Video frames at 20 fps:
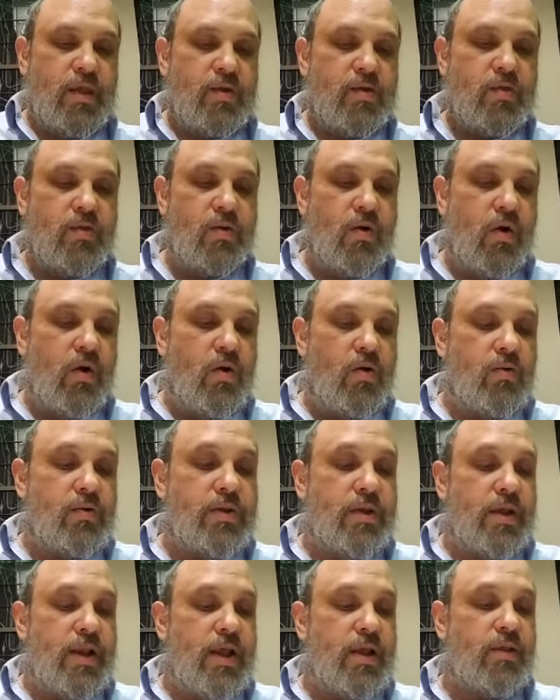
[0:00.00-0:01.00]
So
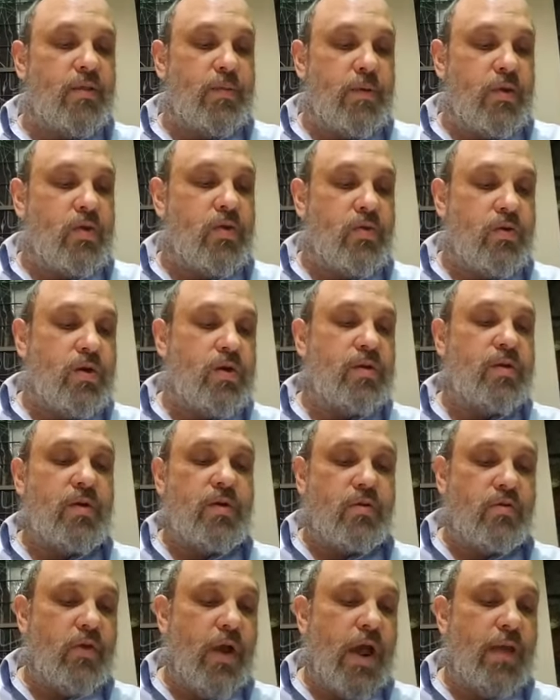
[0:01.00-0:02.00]
the next pasuk is
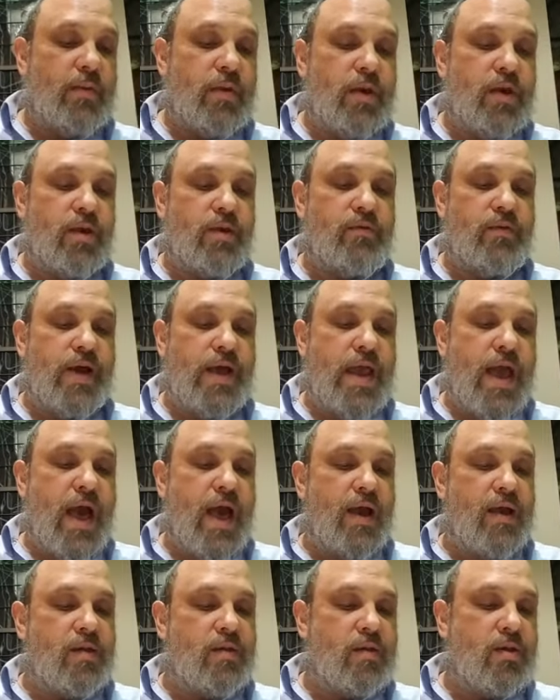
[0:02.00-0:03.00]
describing it.
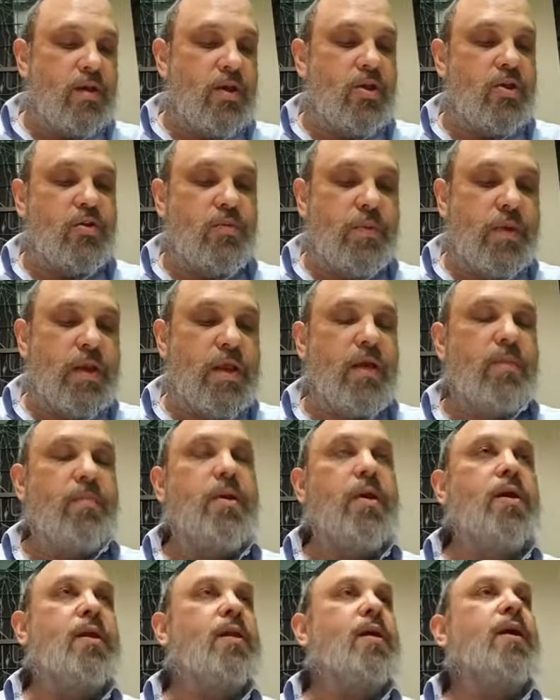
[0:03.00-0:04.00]
Vayaretz ish
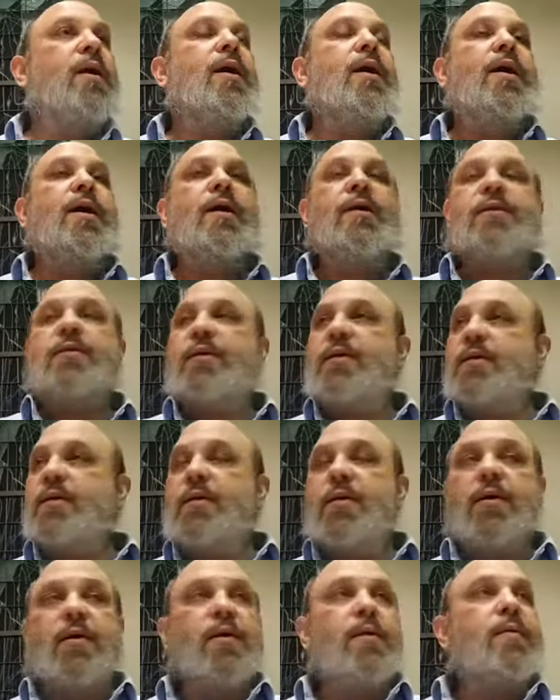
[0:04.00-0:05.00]
binyamin, and,
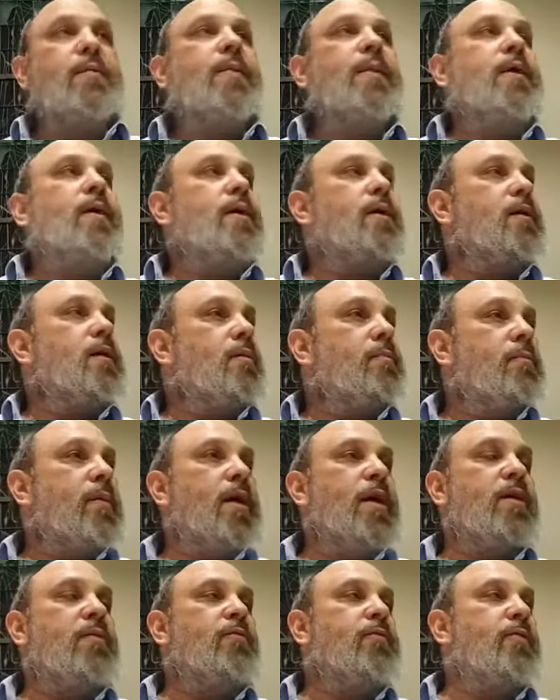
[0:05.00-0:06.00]
and a, a,
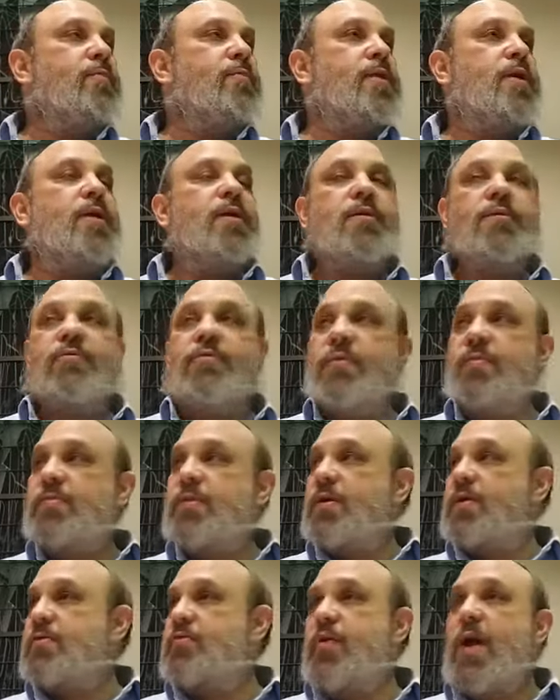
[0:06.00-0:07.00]
man from the from
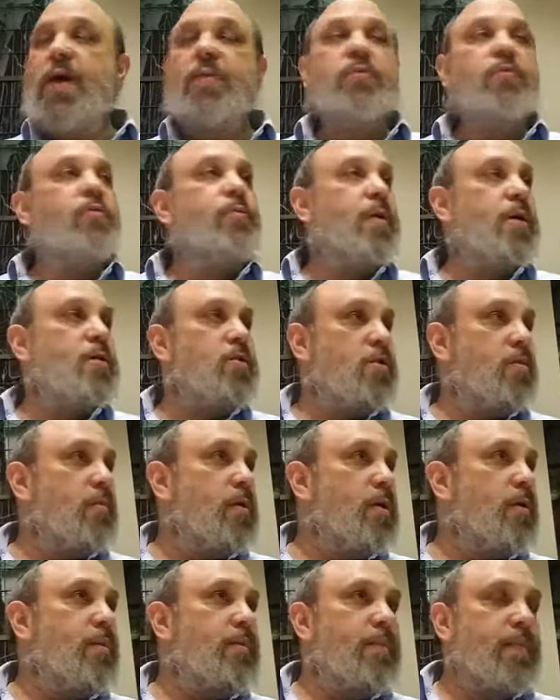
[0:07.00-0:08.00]
the tribe of
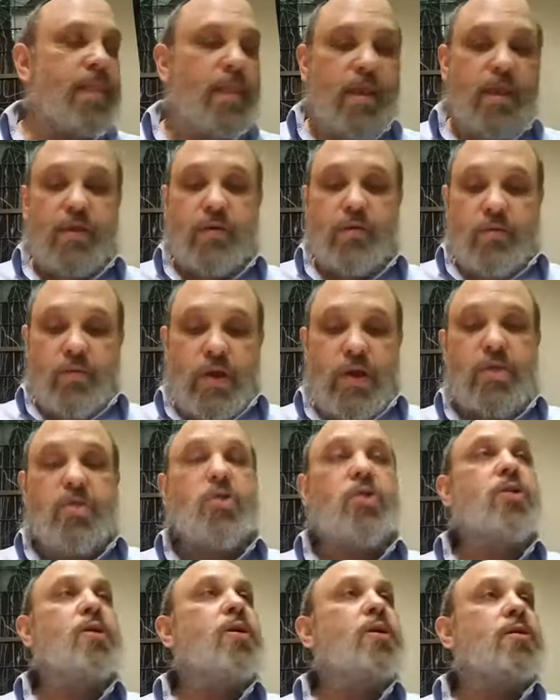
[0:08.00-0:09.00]
Benjamin,
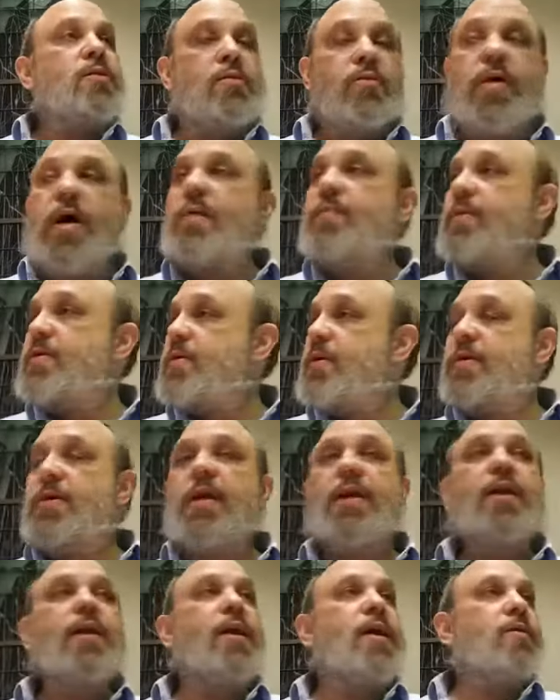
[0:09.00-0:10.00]
which the rabbis are
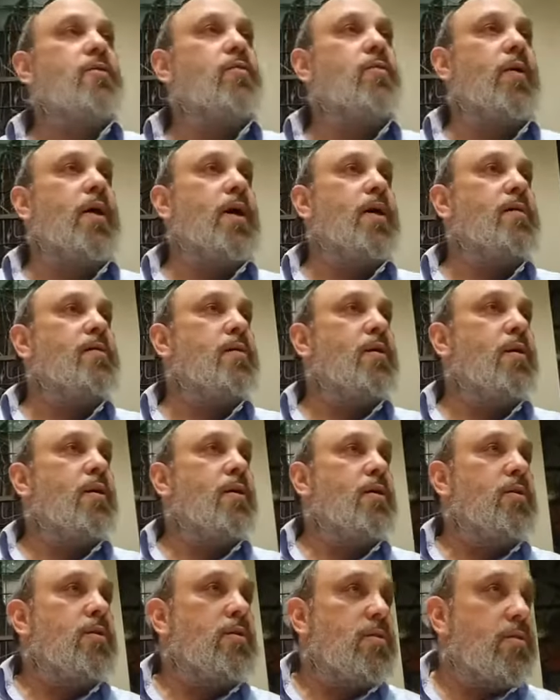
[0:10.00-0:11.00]
telling us was
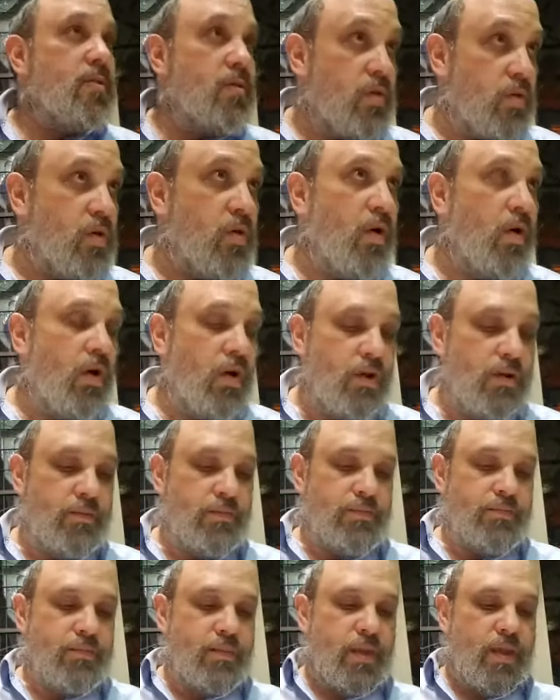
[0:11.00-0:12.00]
Saul.